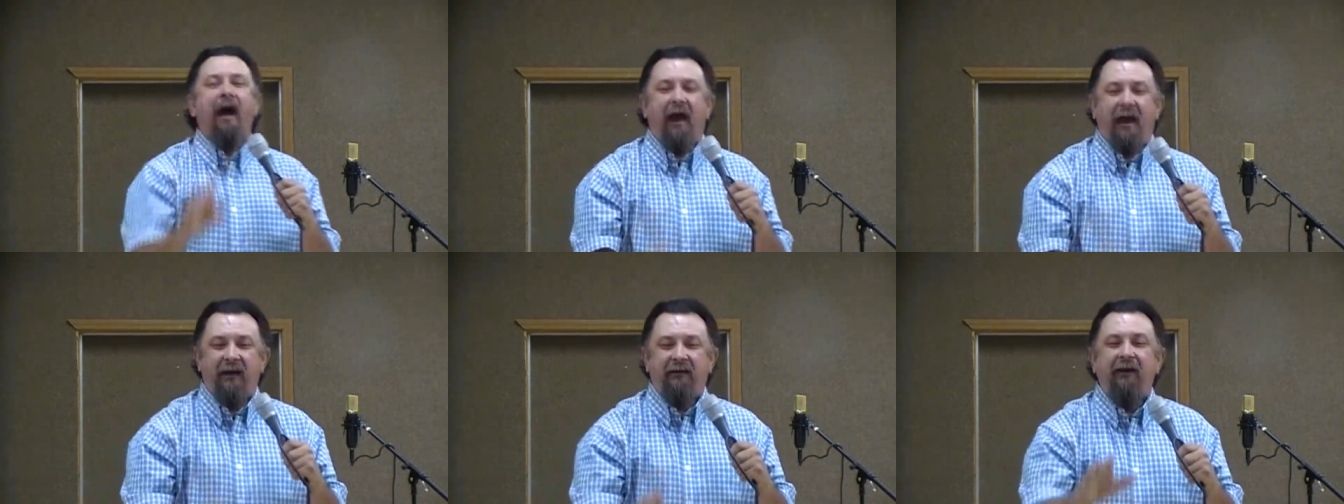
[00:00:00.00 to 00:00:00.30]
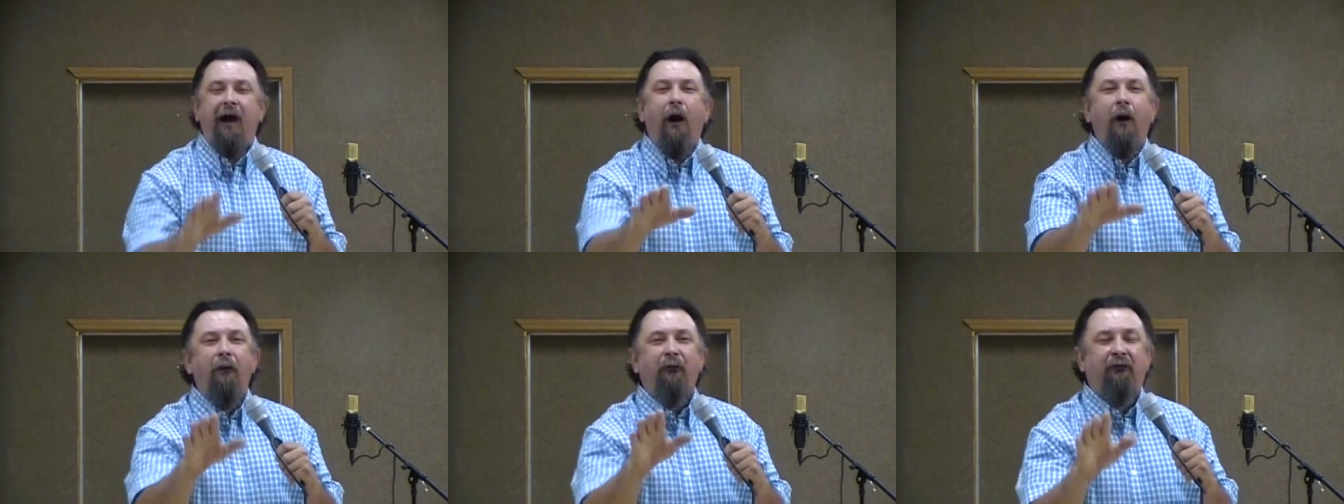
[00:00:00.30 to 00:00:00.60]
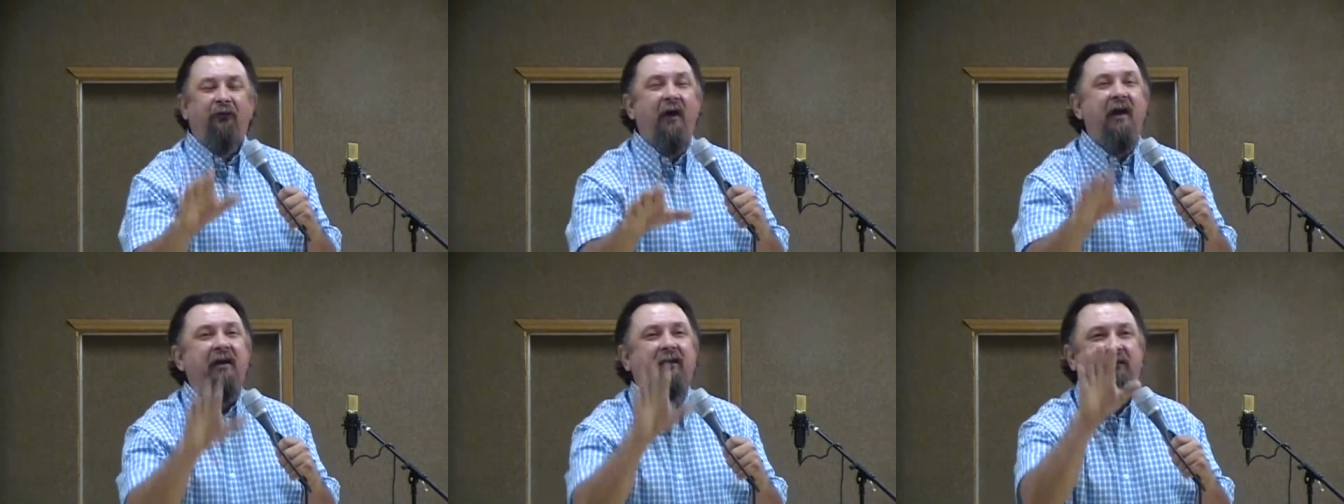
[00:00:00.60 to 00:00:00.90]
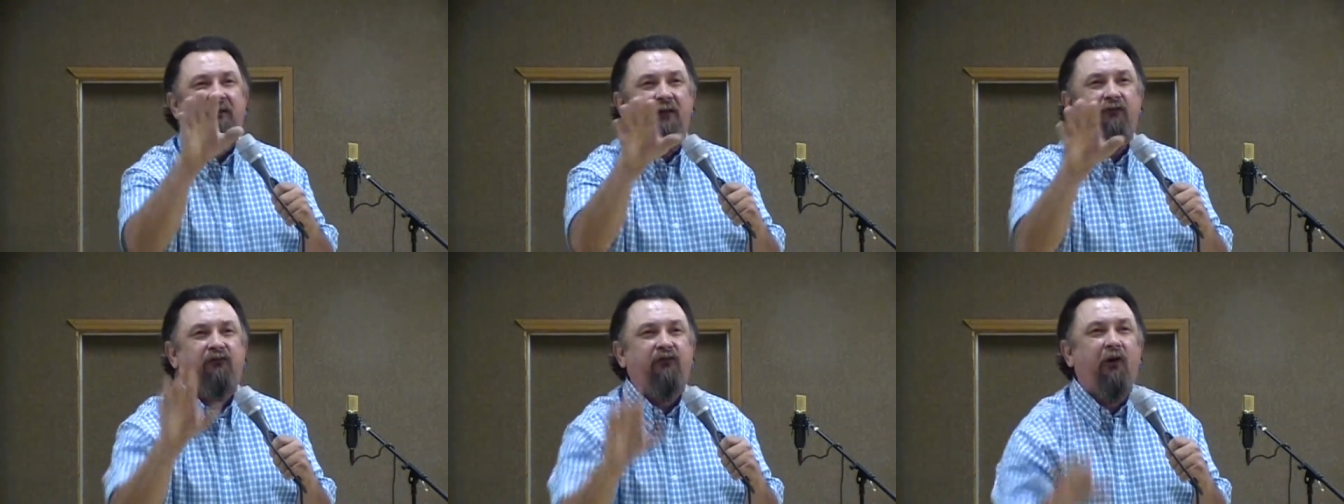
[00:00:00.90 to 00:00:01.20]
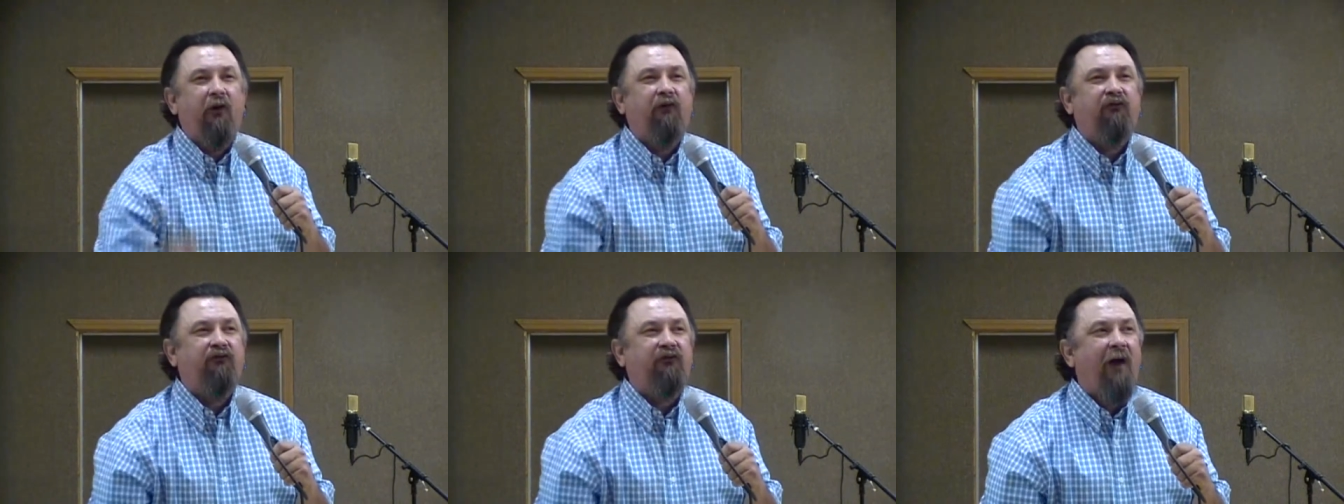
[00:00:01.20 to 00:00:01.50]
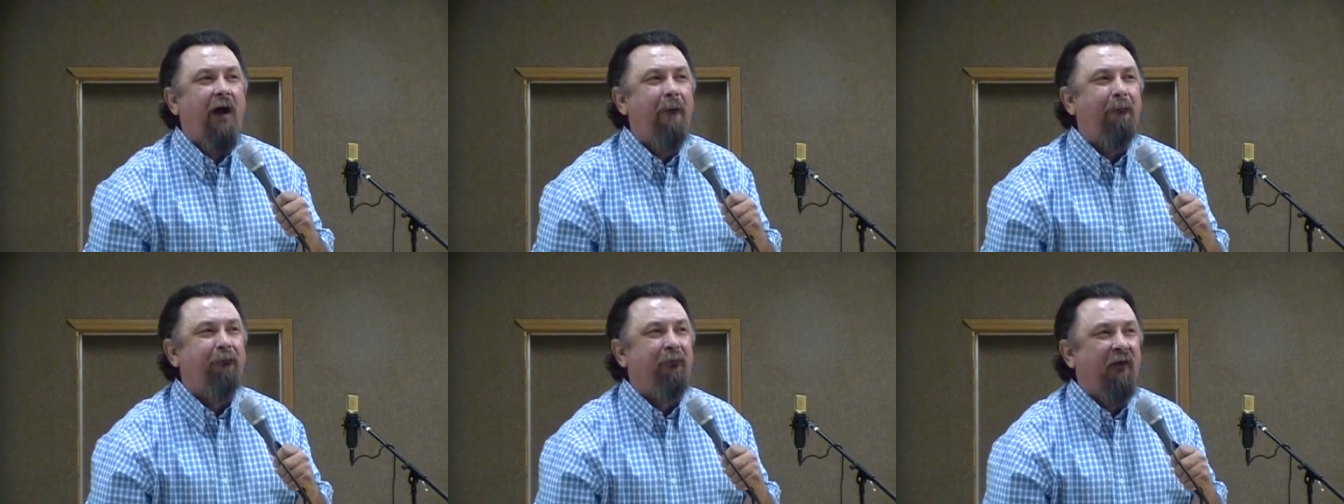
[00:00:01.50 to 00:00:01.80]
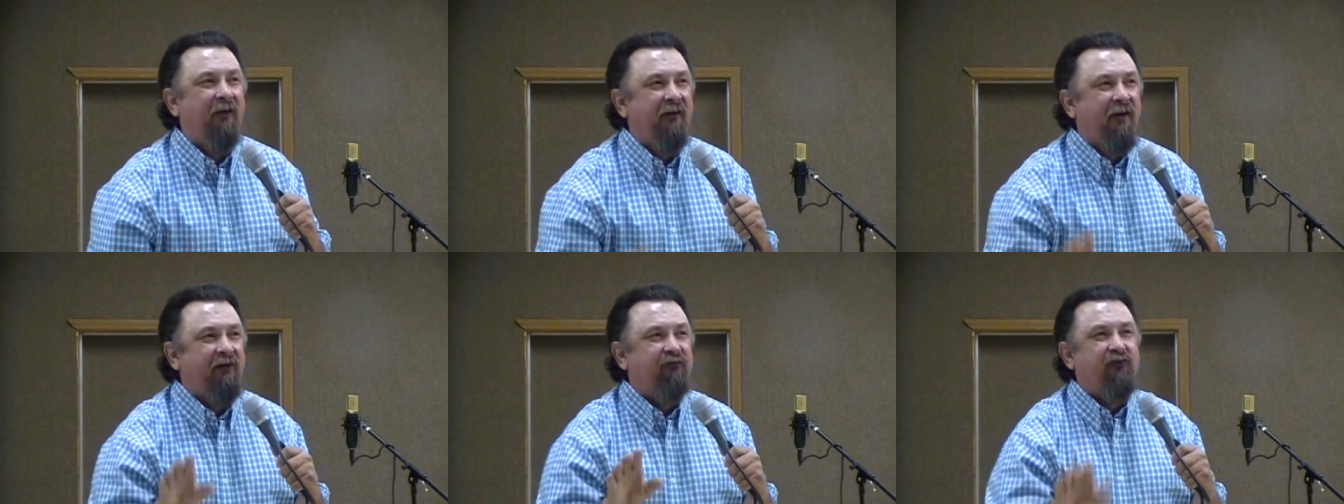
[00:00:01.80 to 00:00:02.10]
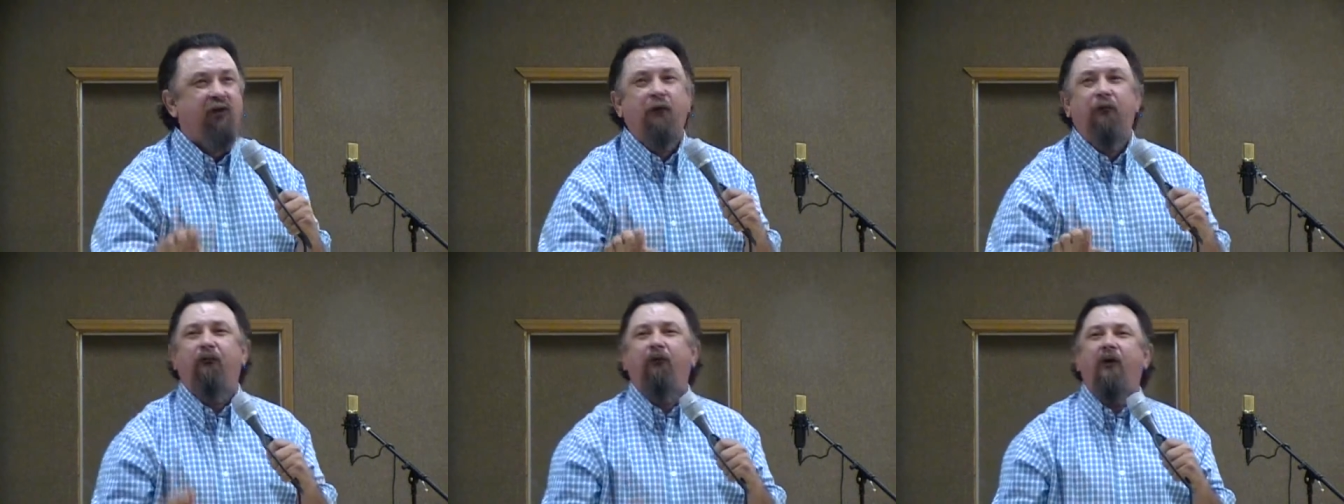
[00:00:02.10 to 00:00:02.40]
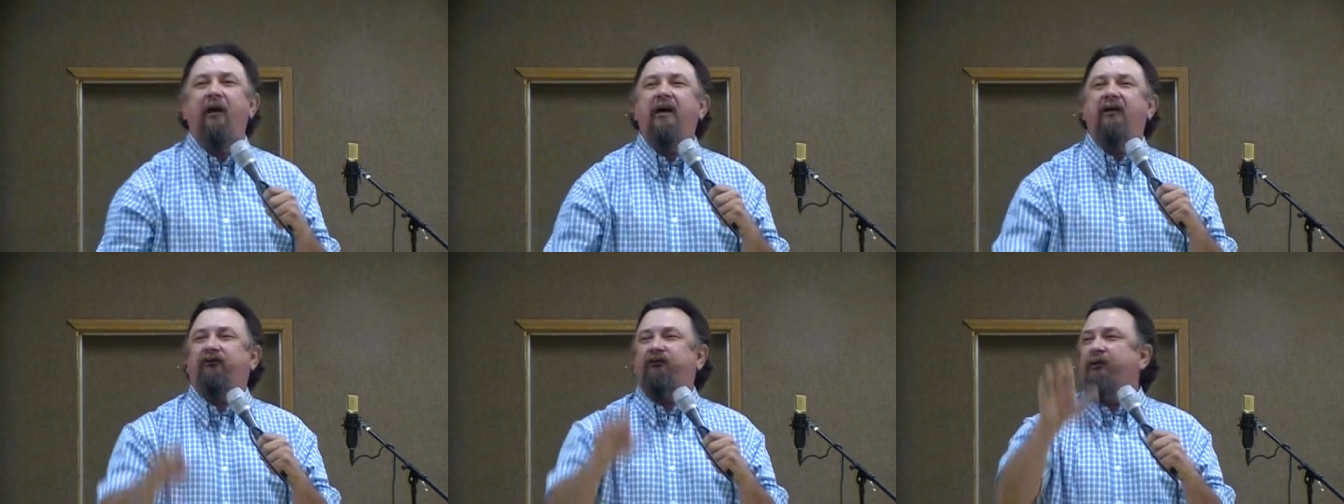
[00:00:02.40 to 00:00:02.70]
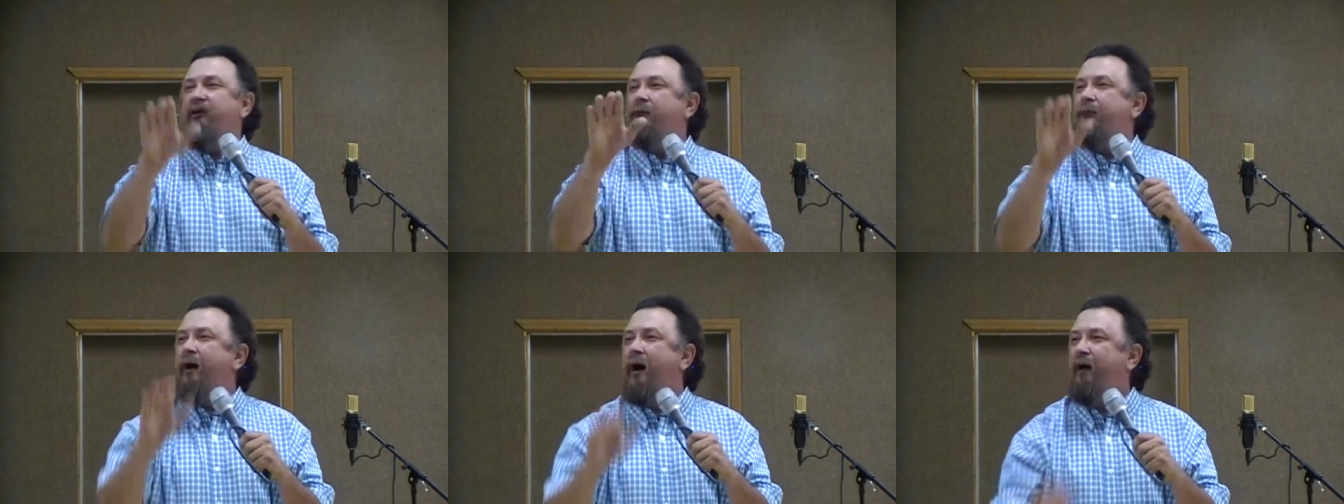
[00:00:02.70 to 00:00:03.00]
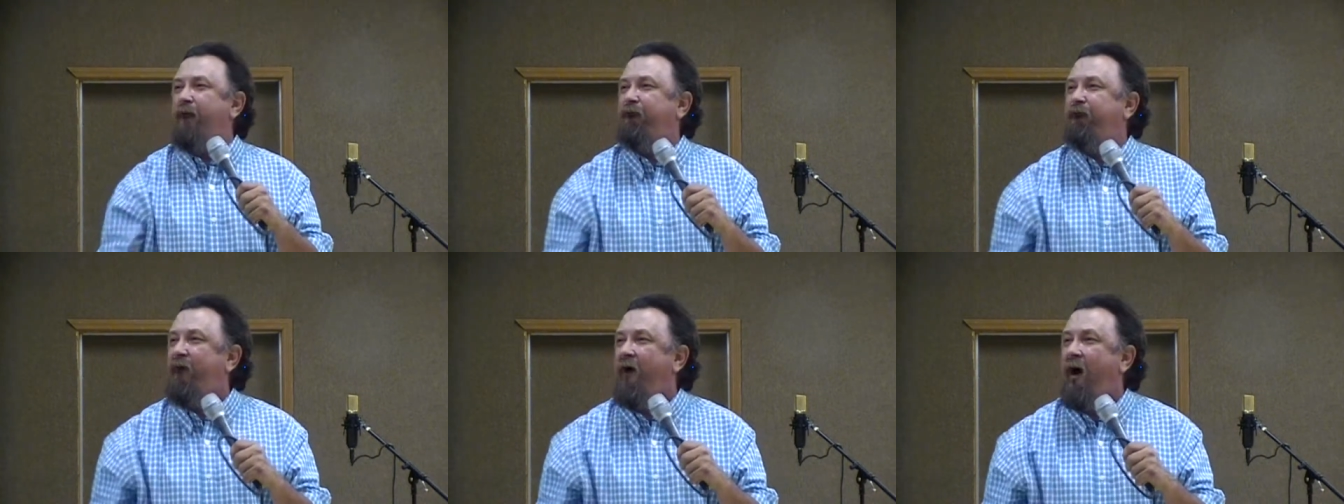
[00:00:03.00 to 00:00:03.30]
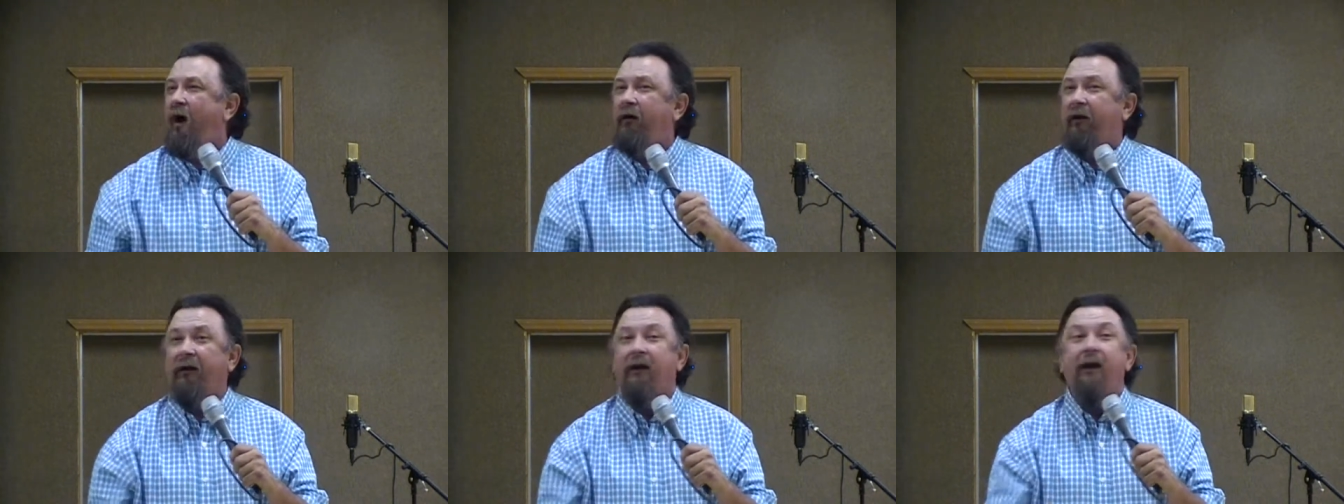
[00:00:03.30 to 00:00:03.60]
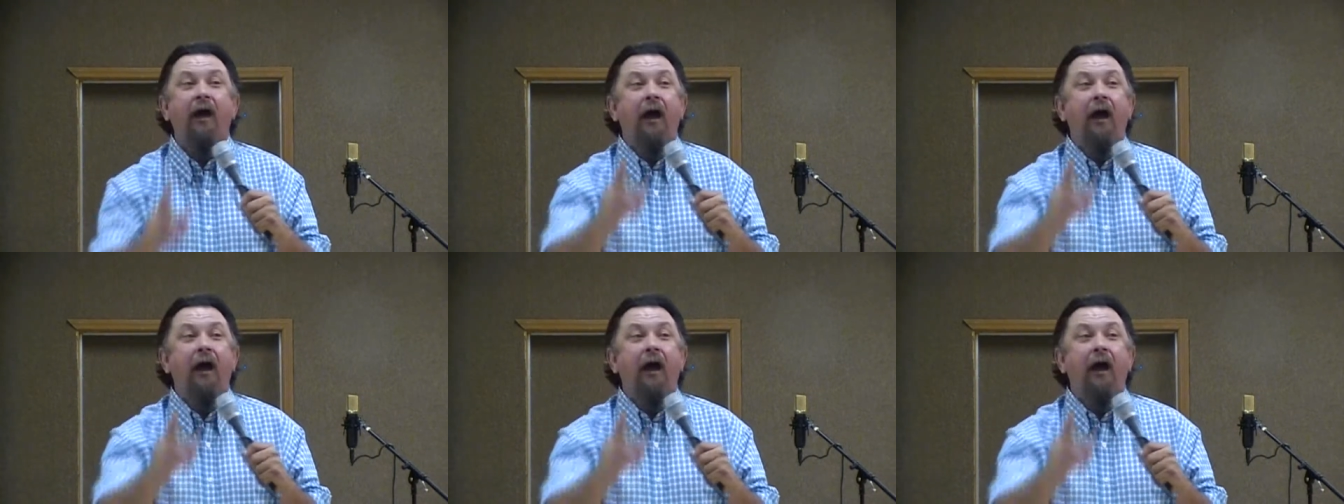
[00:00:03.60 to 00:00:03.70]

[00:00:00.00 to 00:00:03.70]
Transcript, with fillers: hey, don't think that you're something that you've risen above folly.